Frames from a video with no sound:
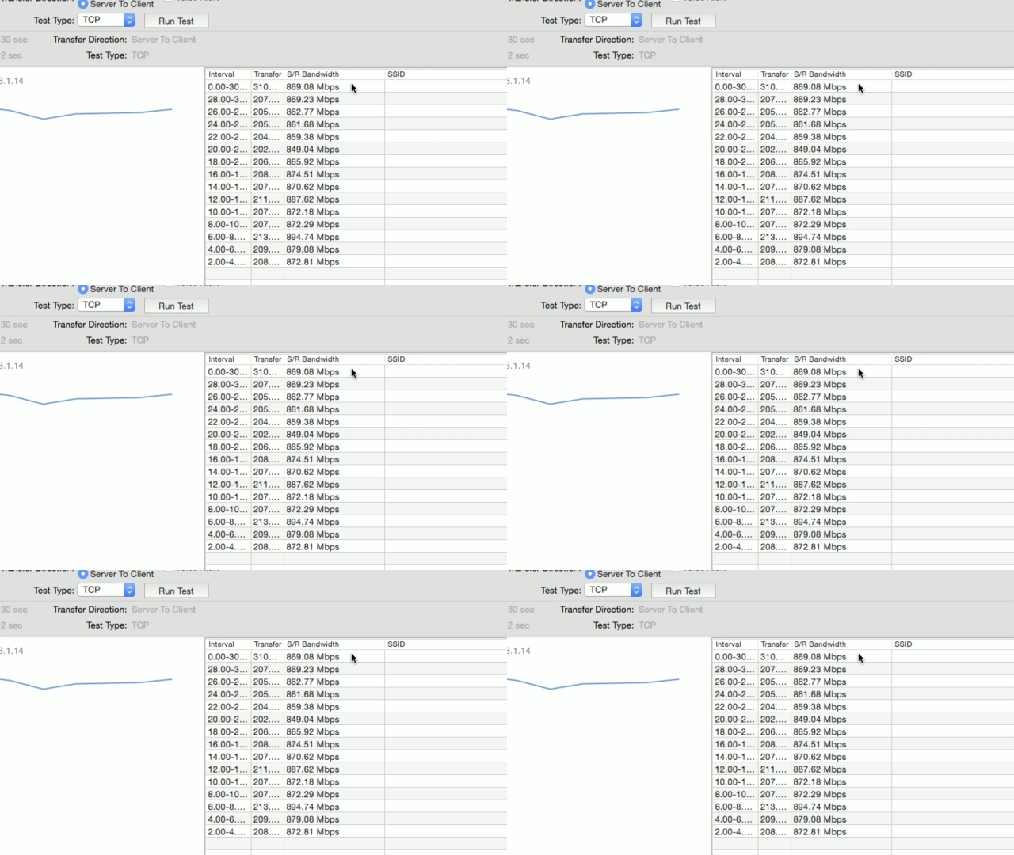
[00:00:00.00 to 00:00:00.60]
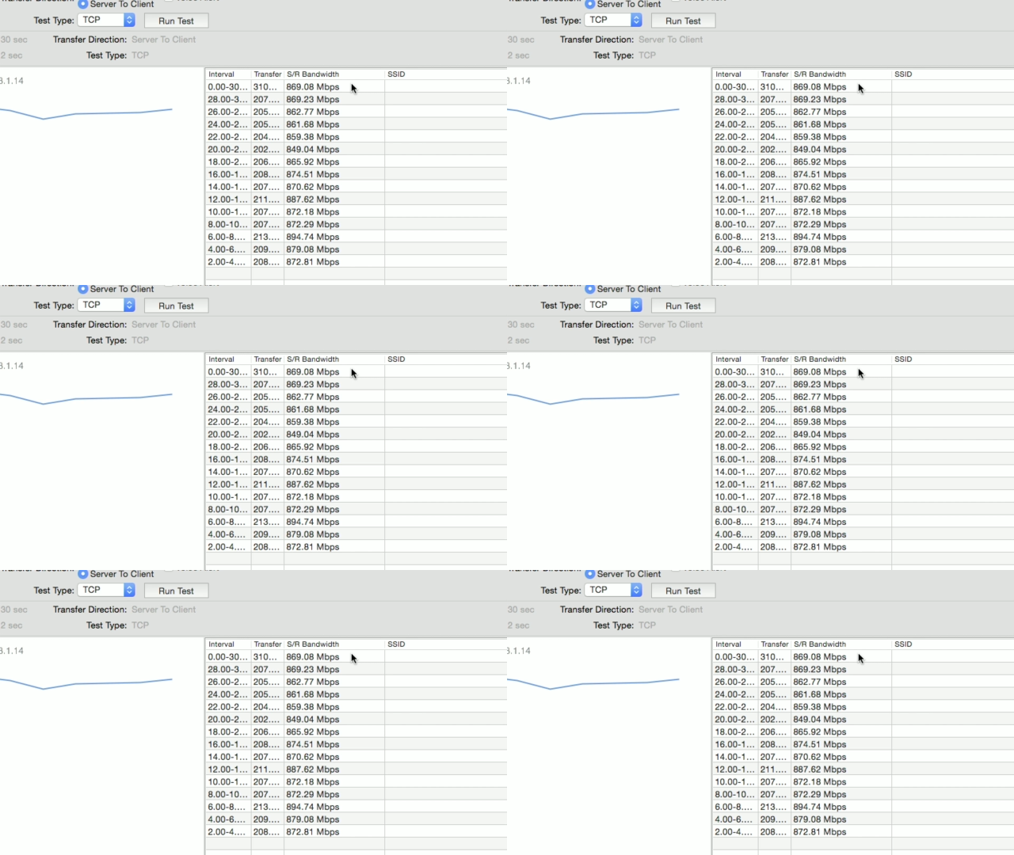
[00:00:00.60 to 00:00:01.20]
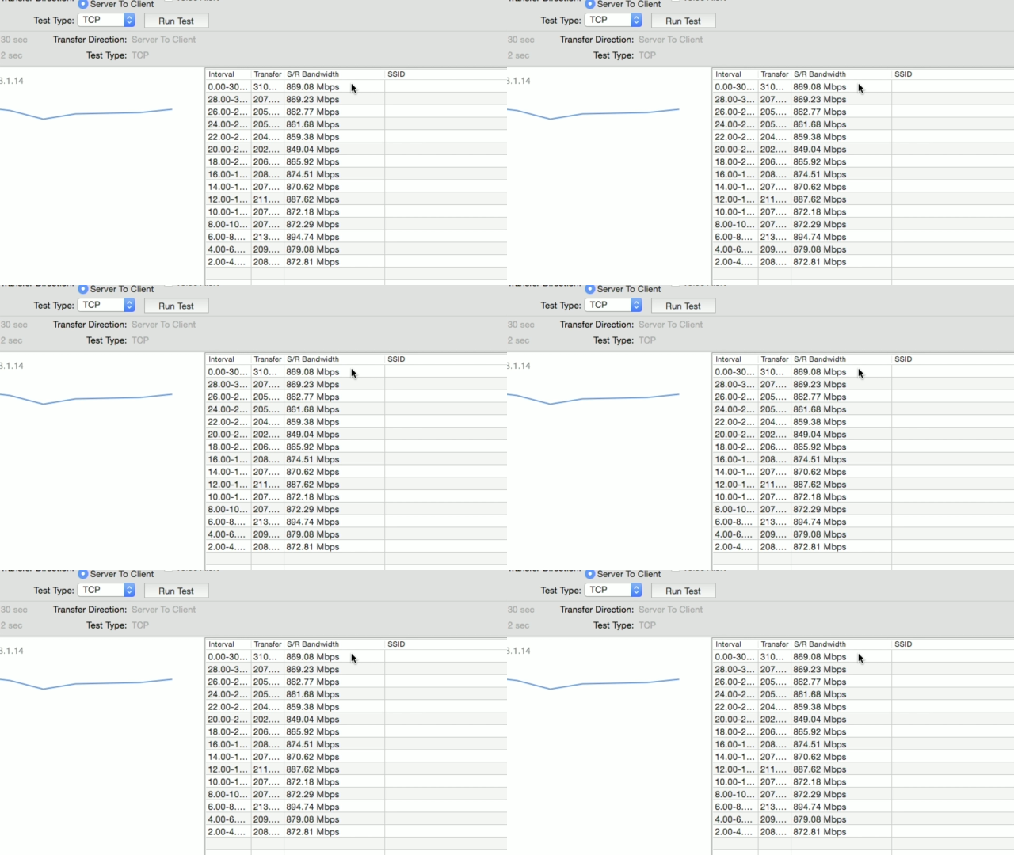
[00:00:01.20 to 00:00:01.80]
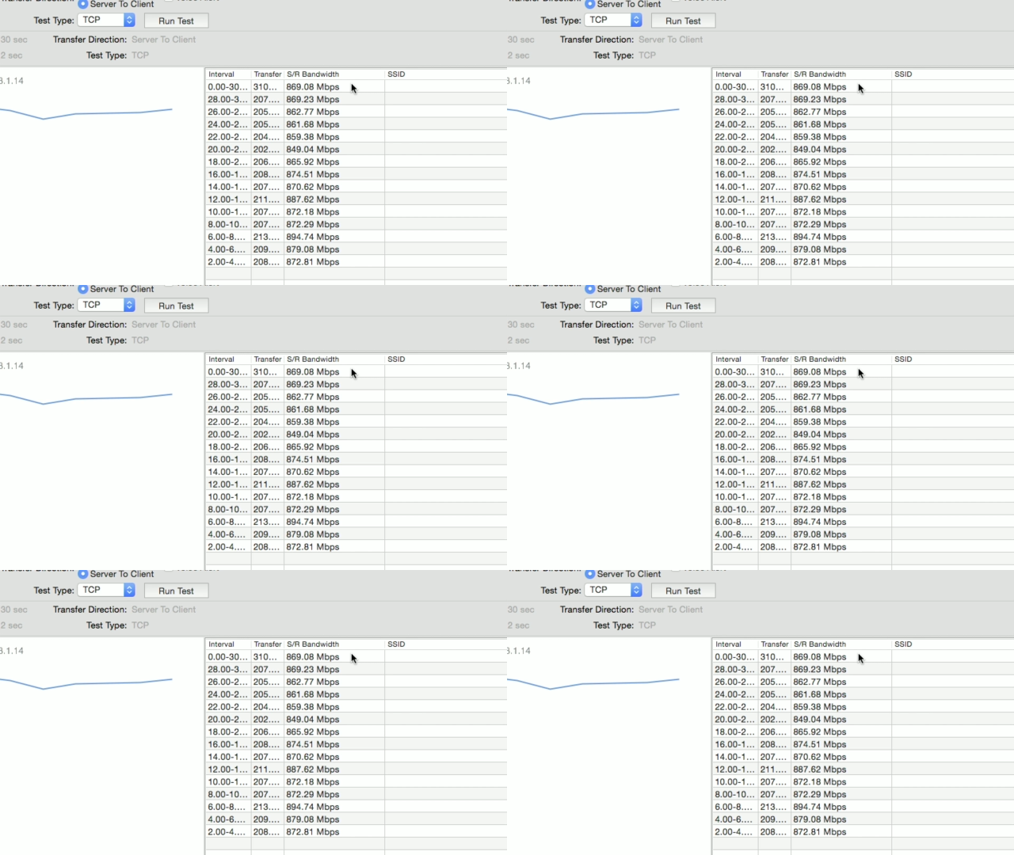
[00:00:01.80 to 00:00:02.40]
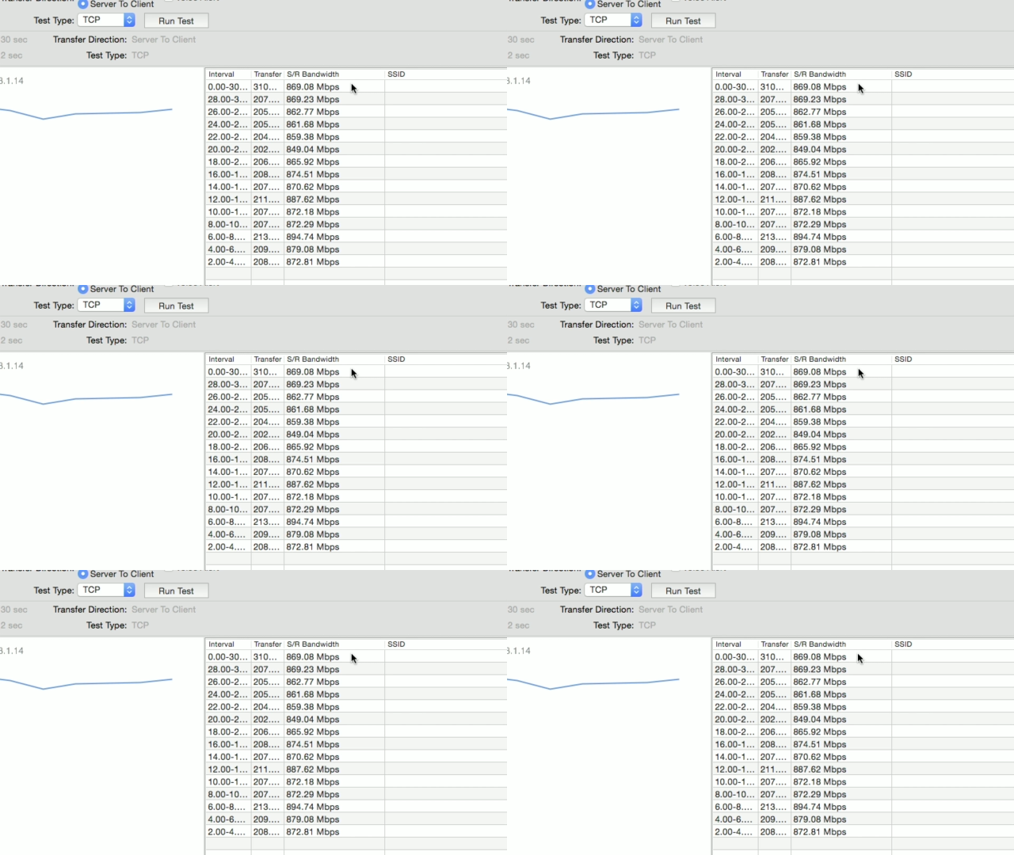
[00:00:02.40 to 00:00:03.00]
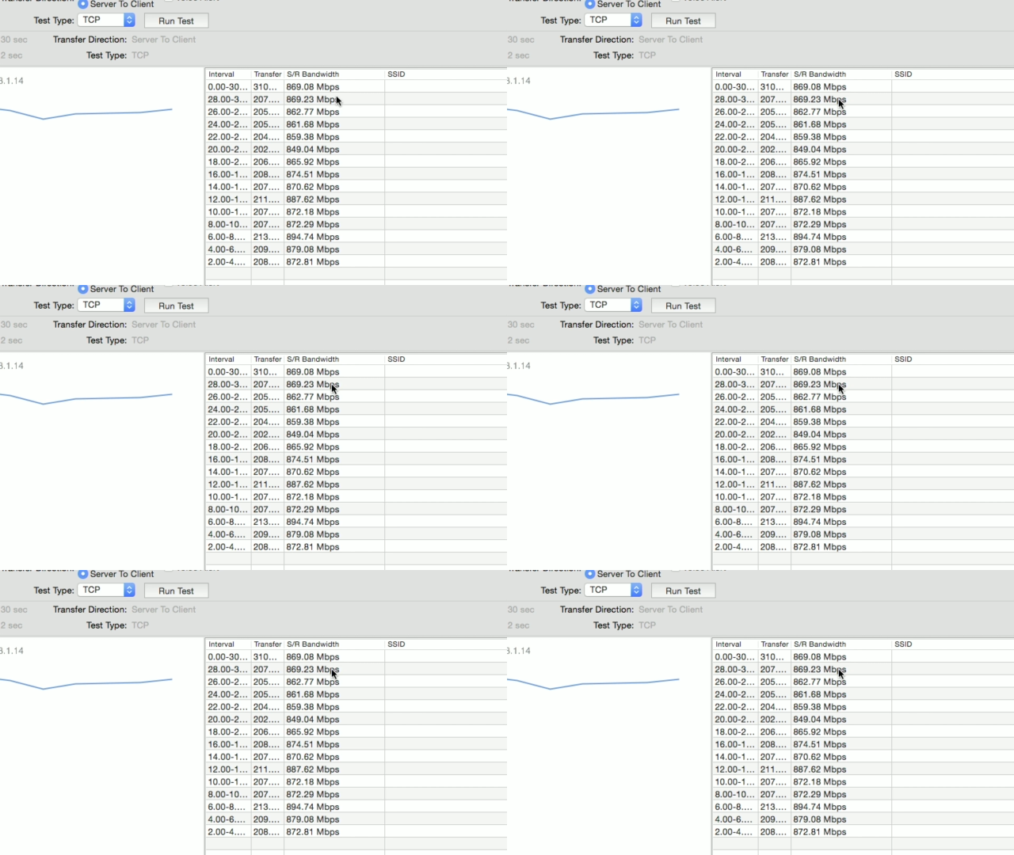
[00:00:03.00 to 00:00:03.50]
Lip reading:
Nobody's mouth can be seen.